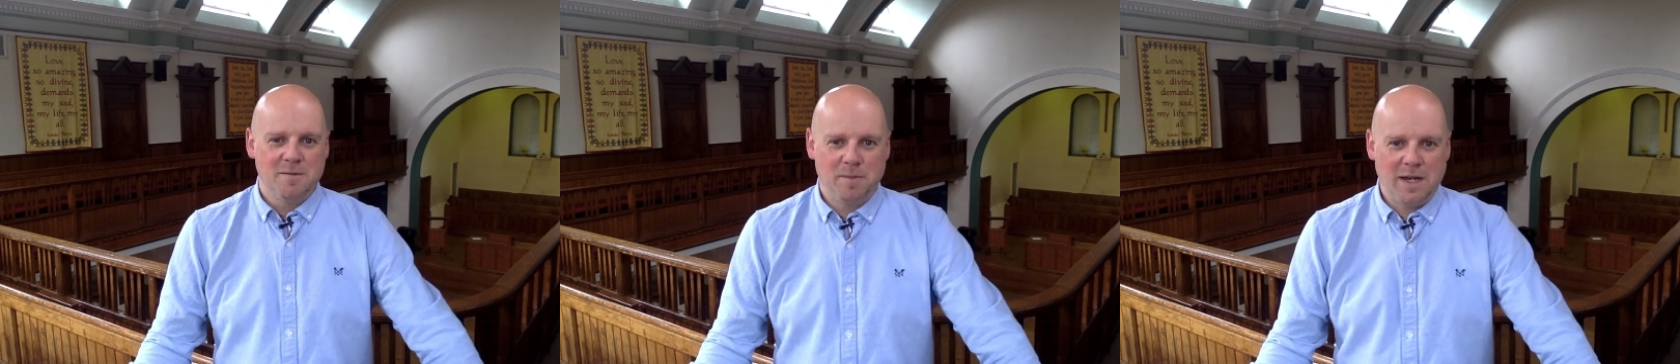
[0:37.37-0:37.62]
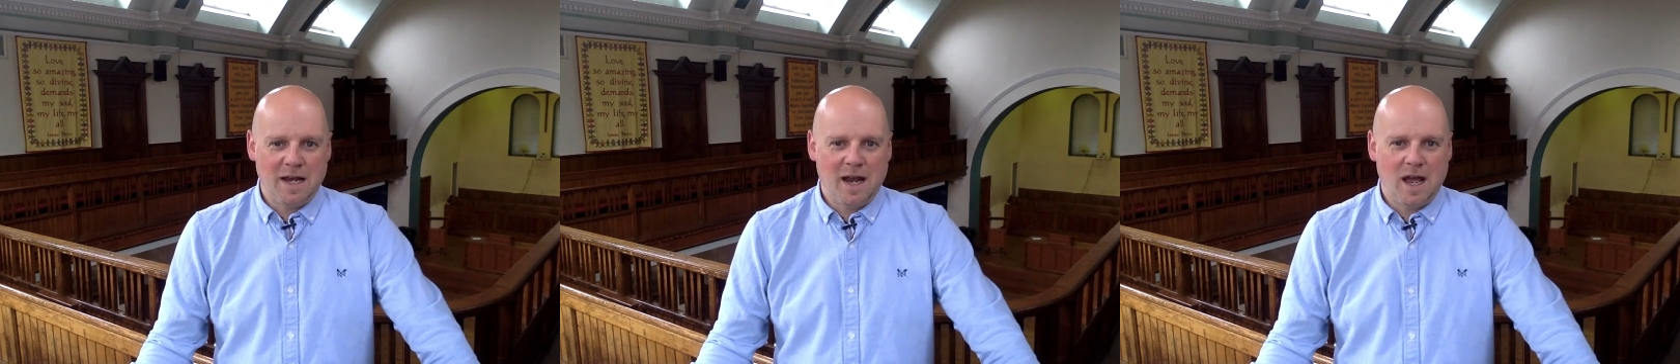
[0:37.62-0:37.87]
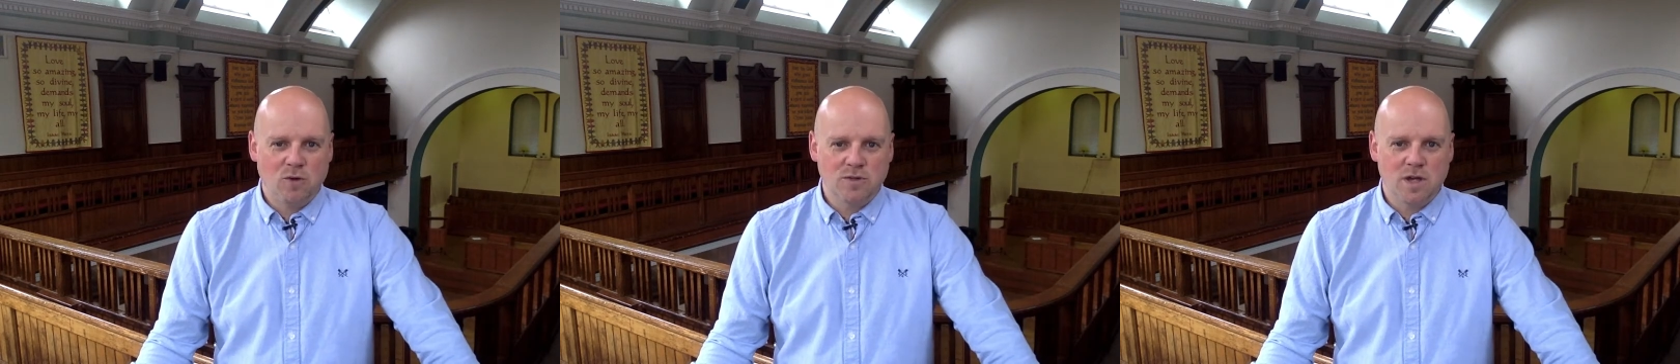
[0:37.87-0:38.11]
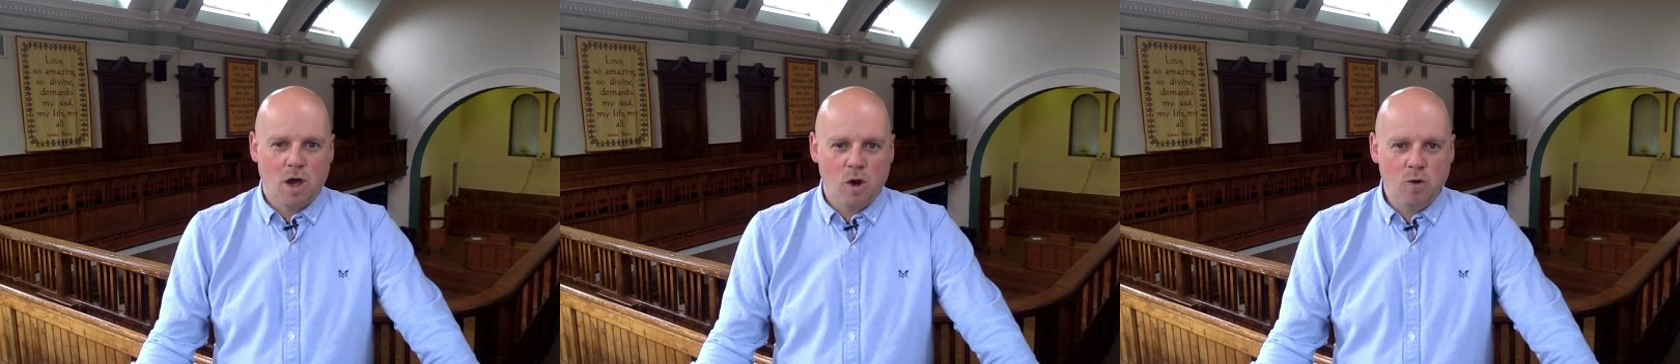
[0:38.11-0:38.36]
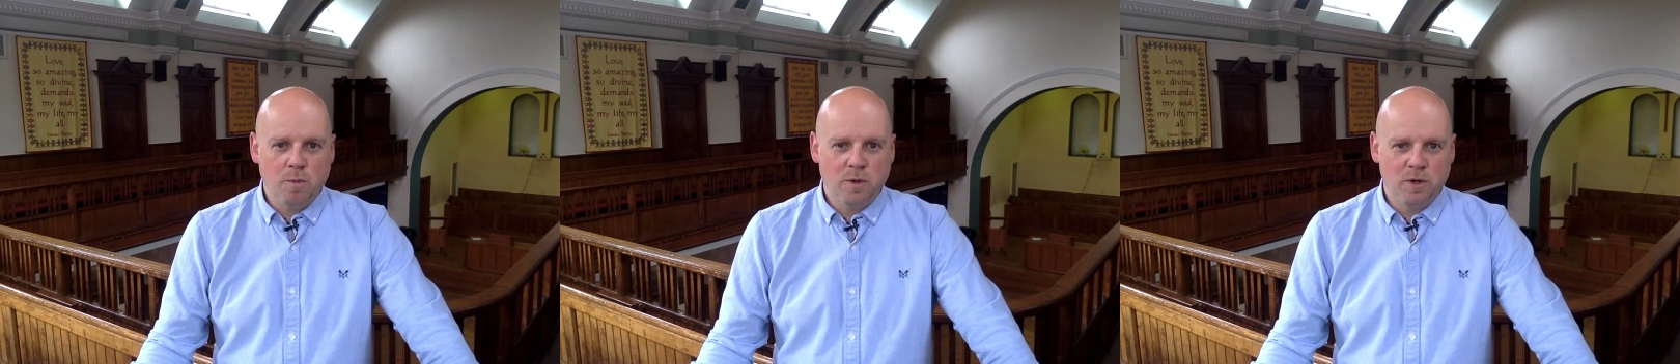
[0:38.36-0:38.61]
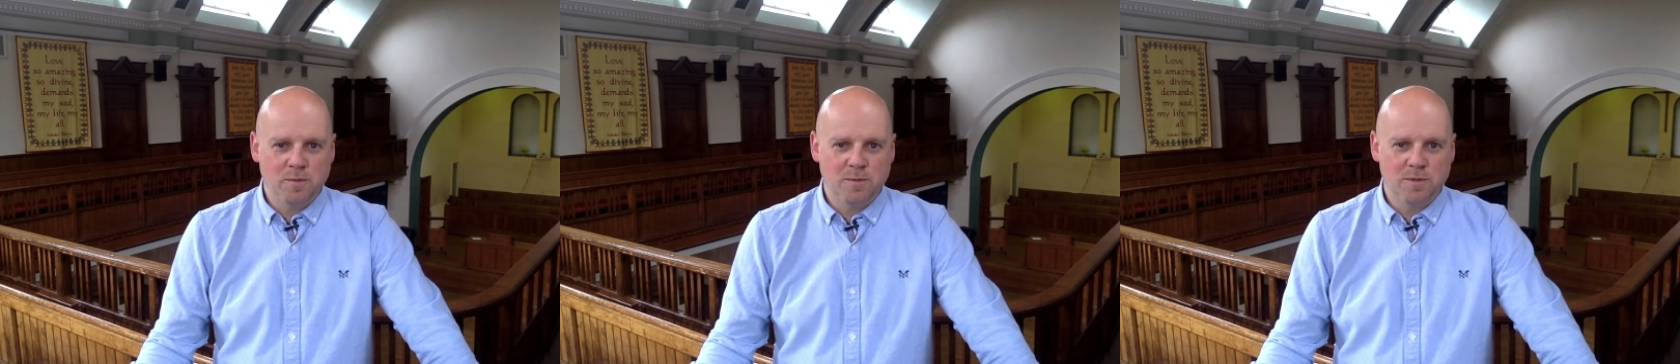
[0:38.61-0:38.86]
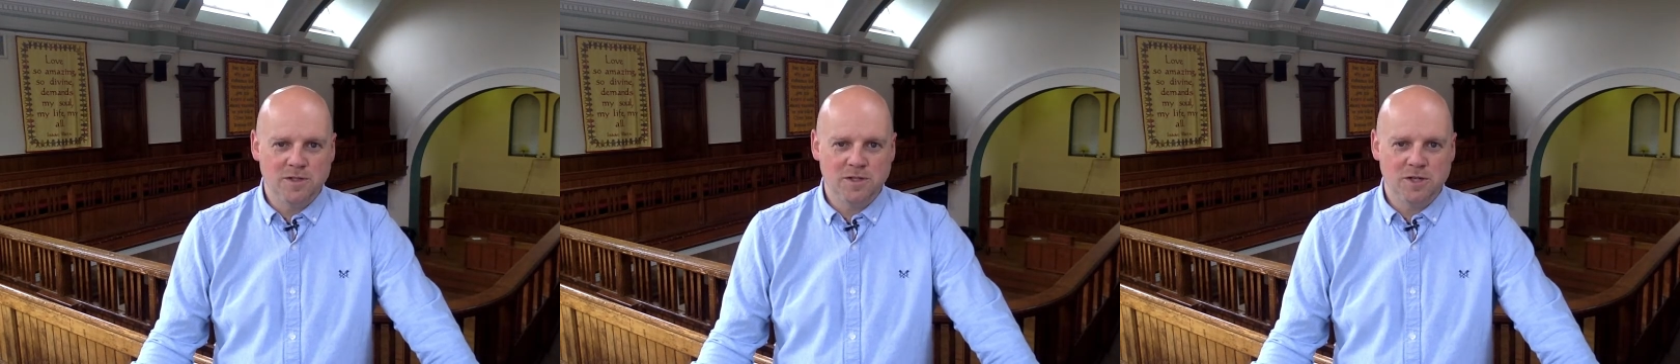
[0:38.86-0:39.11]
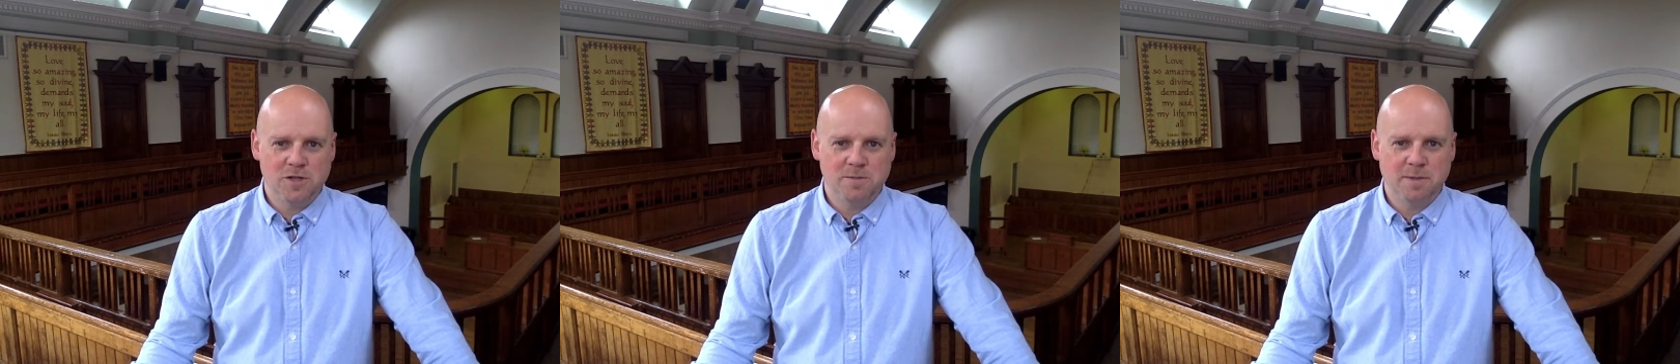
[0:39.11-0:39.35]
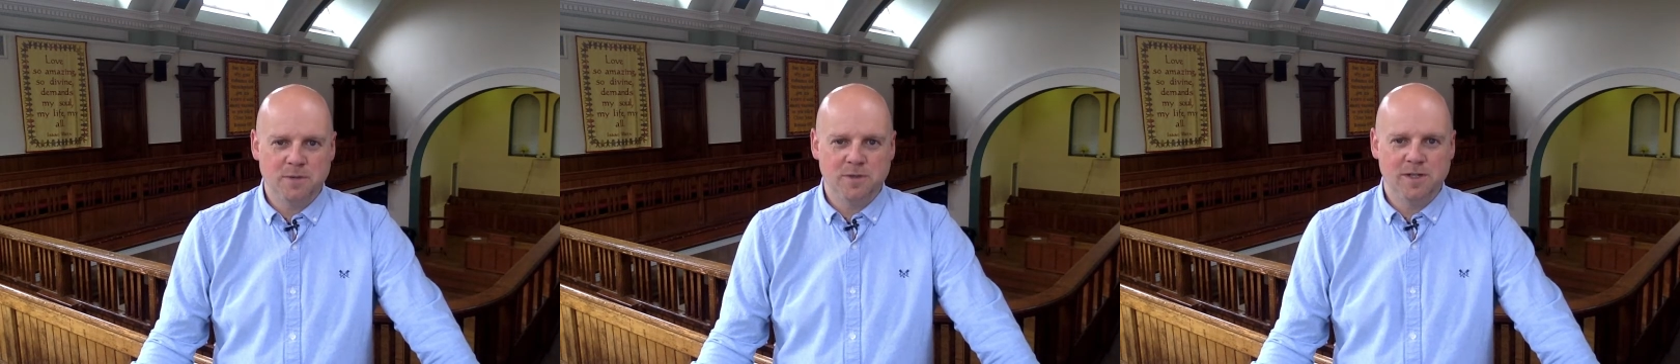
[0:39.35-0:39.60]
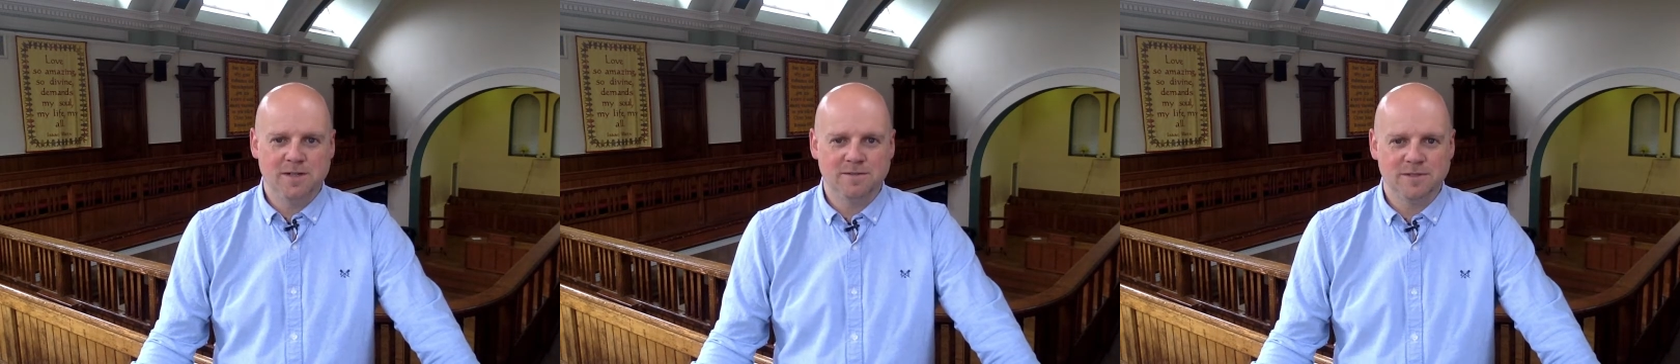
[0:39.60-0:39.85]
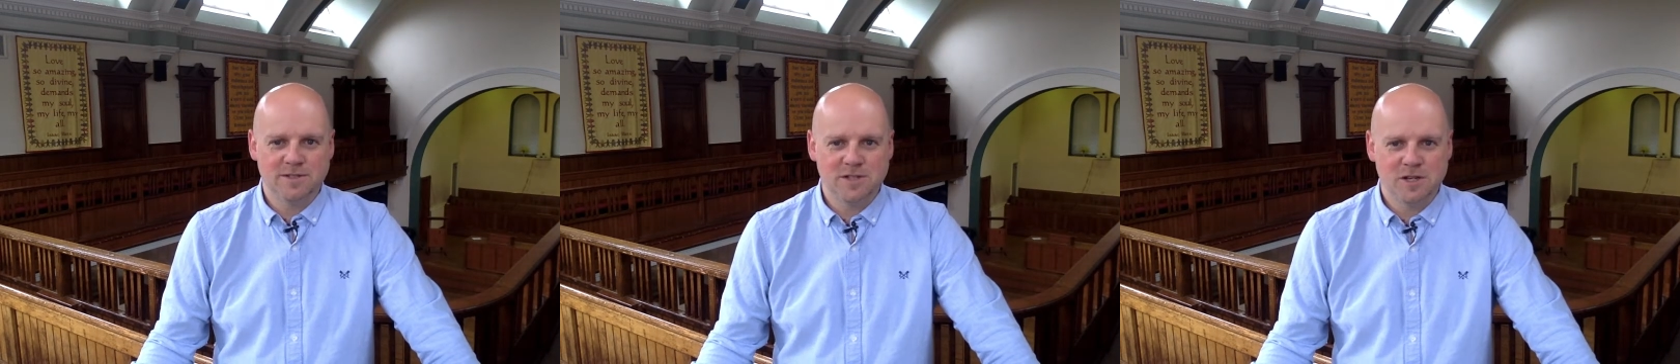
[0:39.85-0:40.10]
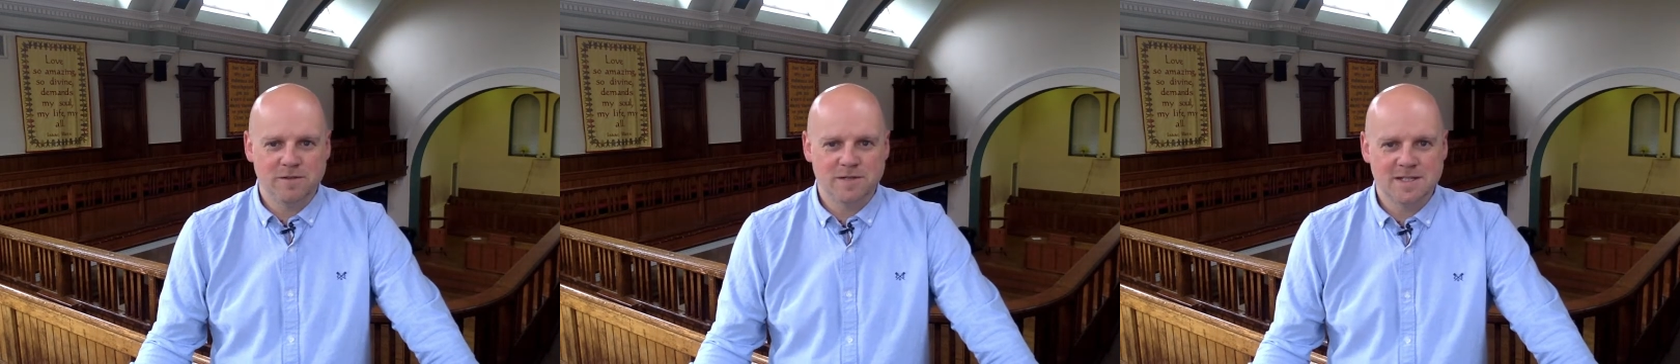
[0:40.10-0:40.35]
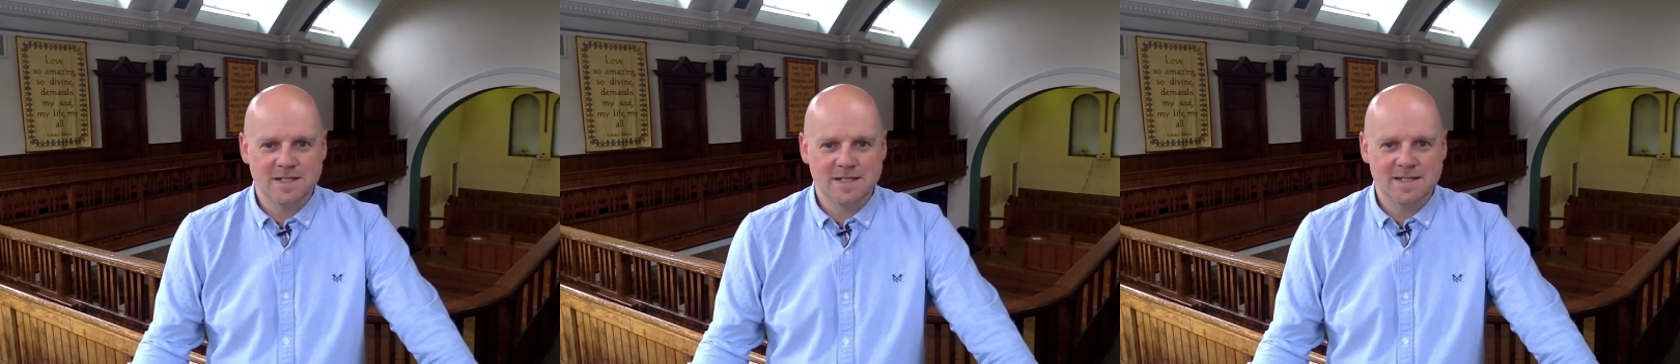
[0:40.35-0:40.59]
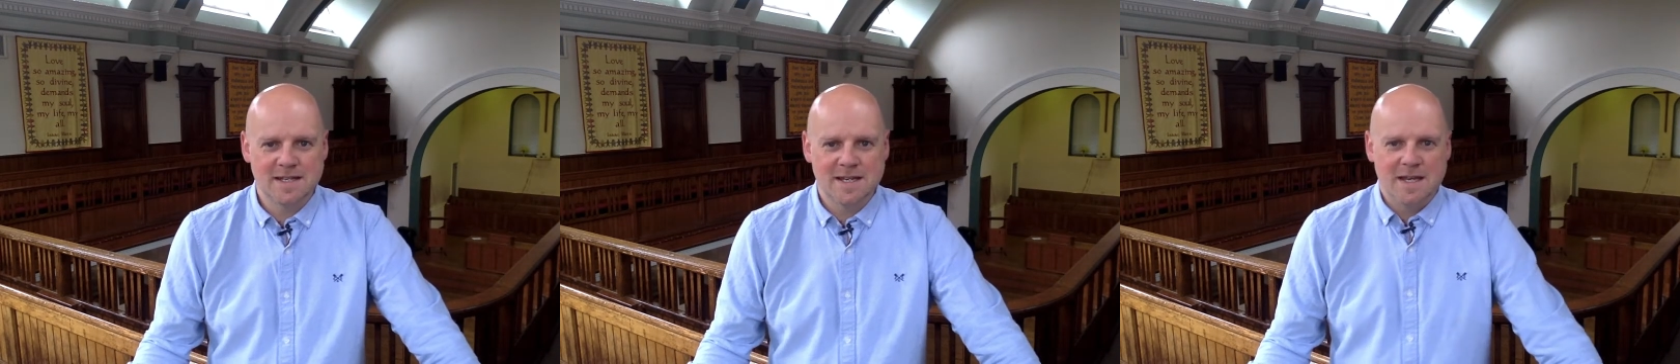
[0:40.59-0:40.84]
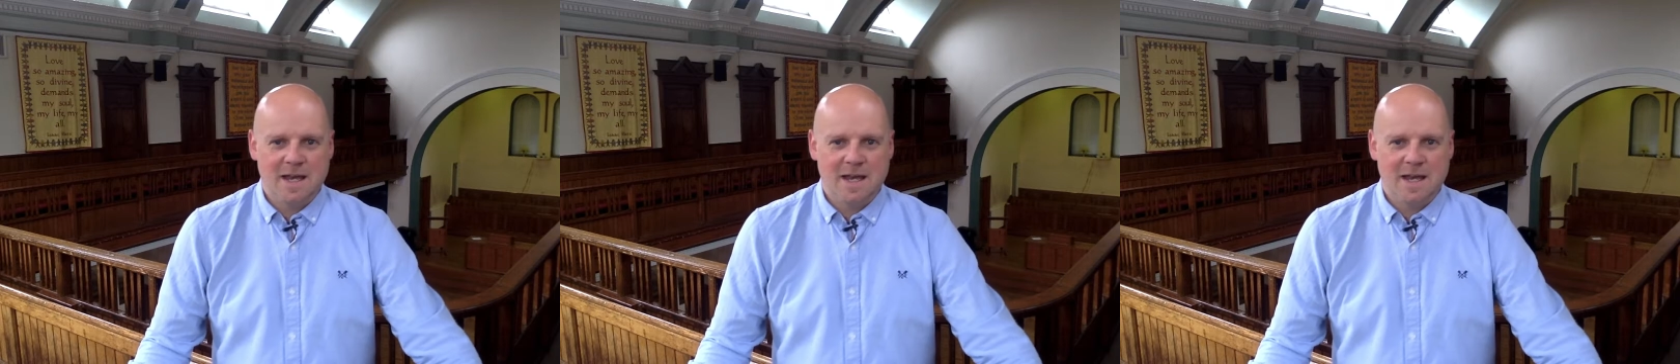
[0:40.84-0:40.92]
be allowed to open up the church building for services,